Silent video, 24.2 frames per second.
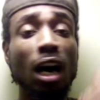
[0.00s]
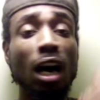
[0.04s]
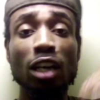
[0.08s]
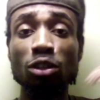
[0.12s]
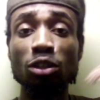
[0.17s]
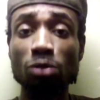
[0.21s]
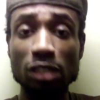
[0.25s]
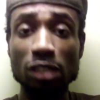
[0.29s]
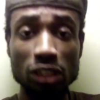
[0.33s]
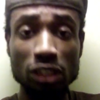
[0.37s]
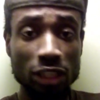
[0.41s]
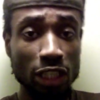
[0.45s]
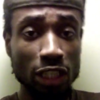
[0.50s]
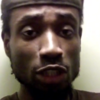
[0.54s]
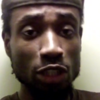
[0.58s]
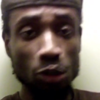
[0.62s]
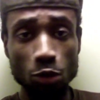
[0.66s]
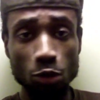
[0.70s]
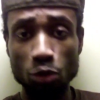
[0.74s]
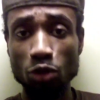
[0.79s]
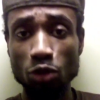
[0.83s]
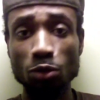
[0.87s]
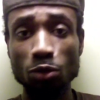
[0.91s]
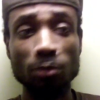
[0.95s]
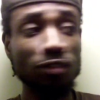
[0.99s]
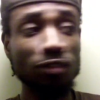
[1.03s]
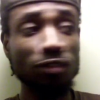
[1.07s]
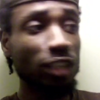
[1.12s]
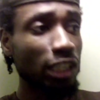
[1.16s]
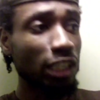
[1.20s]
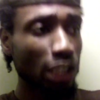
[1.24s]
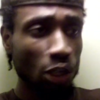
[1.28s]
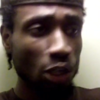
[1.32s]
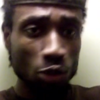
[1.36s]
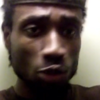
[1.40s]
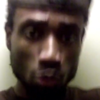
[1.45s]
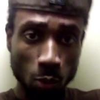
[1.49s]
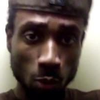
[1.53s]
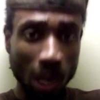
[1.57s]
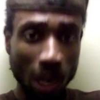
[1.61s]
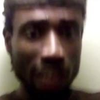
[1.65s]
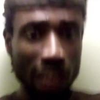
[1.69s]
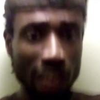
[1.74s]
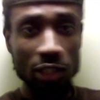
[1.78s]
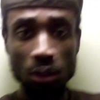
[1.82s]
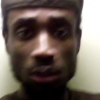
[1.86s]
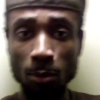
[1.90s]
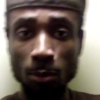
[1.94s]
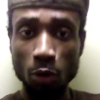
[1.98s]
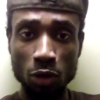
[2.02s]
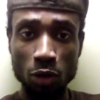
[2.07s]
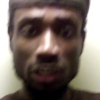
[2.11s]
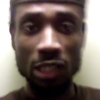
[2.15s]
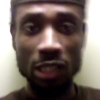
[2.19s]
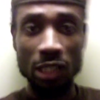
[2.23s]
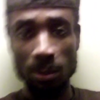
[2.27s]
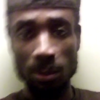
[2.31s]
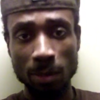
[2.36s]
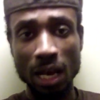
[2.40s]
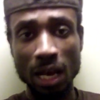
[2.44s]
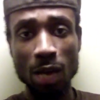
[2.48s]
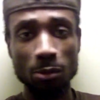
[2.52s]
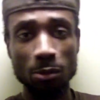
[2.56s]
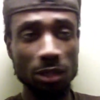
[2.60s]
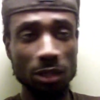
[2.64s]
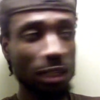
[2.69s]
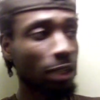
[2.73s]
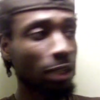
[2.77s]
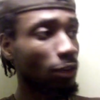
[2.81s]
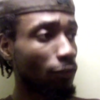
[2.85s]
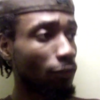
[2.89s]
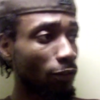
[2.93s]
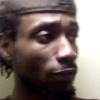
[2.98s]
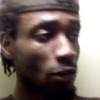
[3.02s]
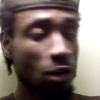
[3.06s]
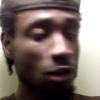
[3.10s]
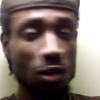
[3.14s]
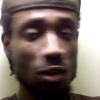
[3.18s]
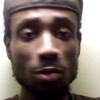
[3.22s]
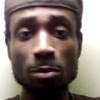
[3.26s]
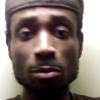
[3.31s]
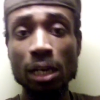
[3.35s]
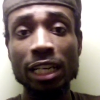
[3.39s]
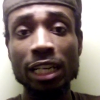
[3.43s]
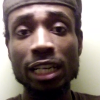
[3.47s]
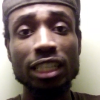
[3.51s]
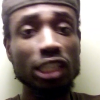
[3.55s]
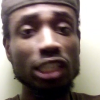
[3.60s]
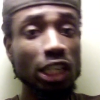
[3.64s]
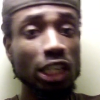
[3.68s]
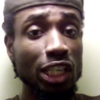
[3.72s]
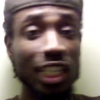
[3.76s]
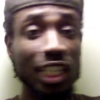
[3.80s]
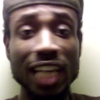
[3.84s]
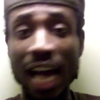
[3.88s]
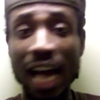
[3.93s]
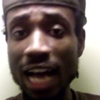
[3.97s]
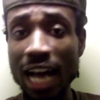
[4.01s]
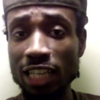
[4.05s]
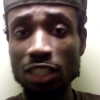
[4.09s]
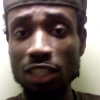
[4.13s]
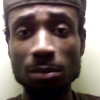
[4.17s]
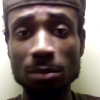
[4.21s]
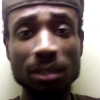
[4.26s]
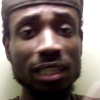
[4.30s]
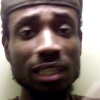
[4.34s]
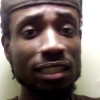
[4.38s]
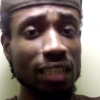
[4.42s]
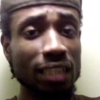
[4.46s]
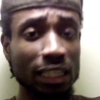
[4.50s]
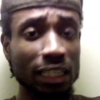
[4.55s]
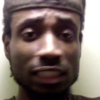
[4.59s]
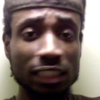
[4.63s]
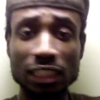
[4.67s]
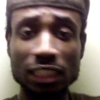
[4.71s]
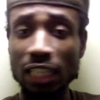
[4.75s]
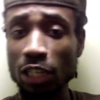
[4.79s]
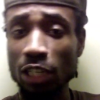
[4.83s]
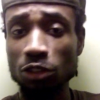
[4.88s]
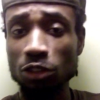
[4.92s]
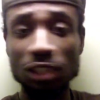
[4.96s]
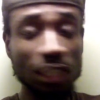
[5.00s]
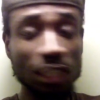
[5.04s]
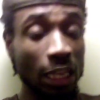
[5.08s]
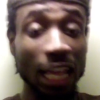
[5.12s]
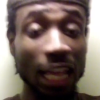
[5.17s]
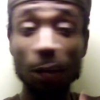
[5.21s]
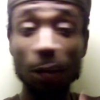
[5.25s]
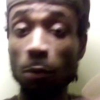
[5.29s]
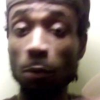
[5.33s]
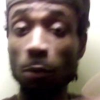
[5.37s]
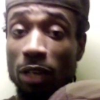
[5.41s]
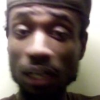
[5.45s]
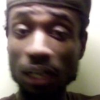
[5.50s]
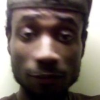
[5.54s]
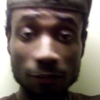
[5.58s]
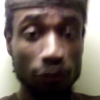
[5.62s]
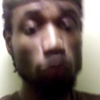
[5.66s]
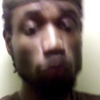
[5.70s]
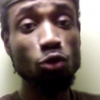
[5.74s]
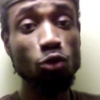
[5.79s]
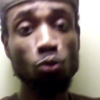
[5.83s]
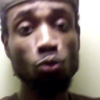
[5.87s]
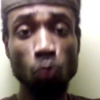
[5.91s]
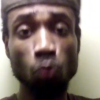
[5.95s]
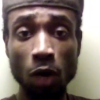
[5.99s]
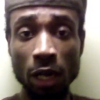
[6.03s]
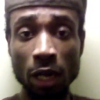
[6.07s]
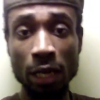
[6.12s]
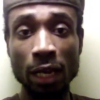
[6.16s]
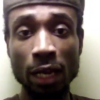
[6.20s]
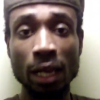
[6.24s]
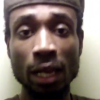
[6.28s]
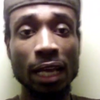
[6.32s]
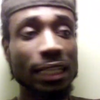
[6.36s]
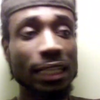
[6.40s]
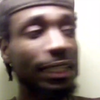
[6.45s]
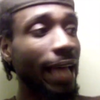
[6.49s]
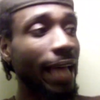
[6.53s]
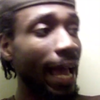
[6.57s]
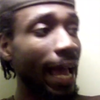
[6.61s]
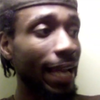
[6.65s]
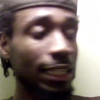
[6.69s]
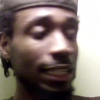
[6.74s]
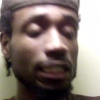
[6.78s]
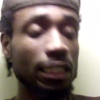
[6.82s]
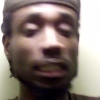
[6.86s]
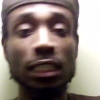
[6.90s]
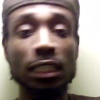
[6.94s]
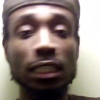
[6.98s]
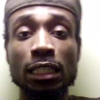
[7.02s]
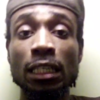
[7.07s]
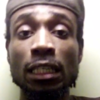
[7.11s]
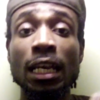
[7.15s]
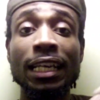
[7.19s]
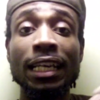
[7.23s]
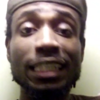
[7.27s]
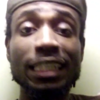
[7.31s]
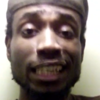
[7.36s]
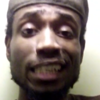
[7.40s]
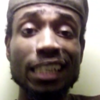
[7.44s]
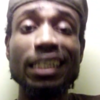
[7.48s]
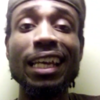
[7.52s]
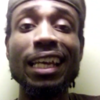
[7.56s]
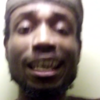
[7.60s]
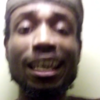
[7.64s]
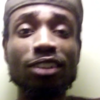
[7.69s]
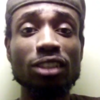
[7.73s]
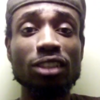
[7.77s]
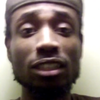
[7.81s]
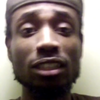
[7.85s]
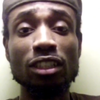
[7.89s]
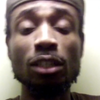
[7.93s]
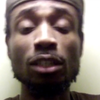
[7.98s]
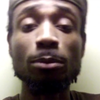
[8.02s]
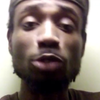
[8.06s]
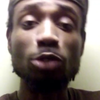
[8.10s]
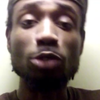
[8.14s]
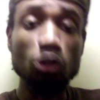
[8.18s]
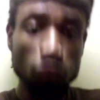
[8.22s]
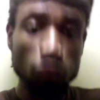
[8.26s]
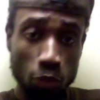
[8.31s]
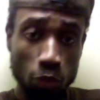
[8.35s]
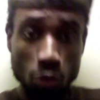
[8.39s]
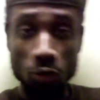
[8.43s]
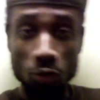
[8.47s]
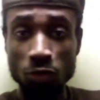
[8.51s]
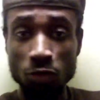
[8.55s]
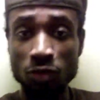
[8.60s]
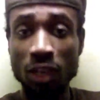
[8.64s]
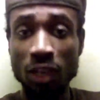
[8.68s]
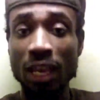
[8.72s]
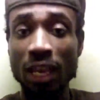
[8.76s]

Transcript: You can share YouTube videos, watch them on the spot within the forum, share documents, Excel sheet, like whatever you want to actually get down to some truth